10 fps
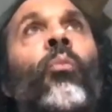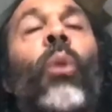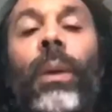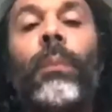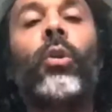
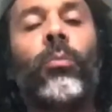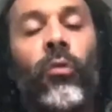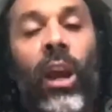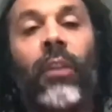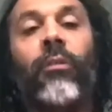people could
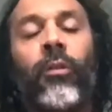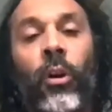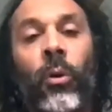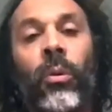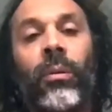break
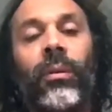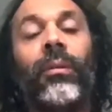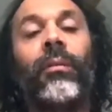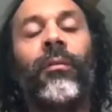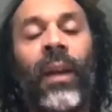through
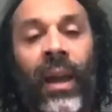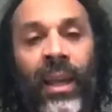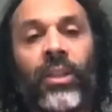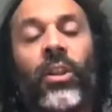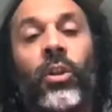their
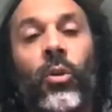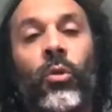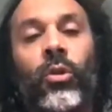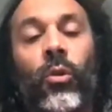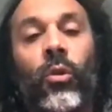
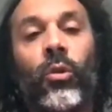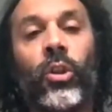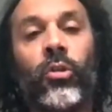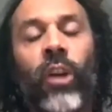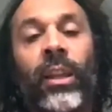institutional
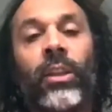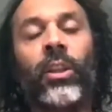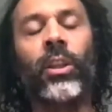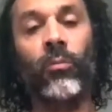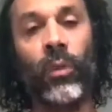
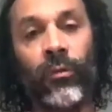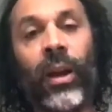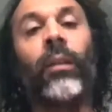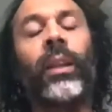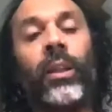constraints. We
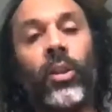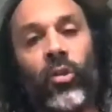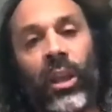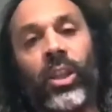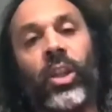found in
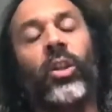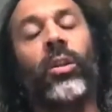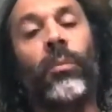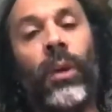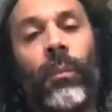transition and
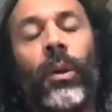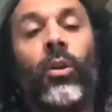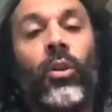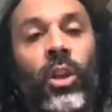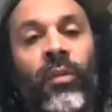
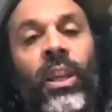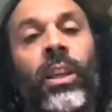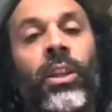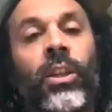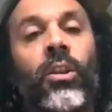permaculture
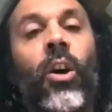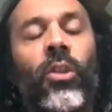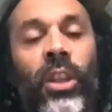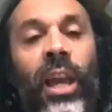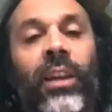these
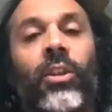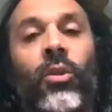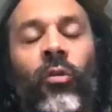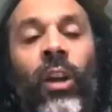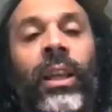contexts
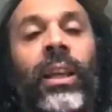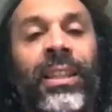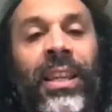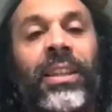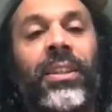already
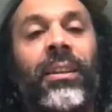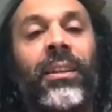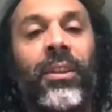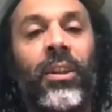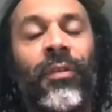existed,
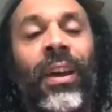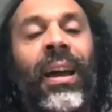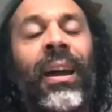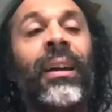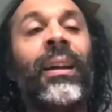because
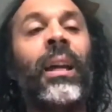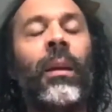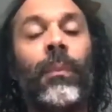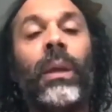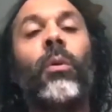where
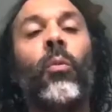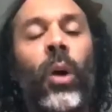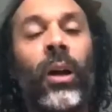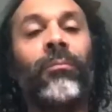people weren't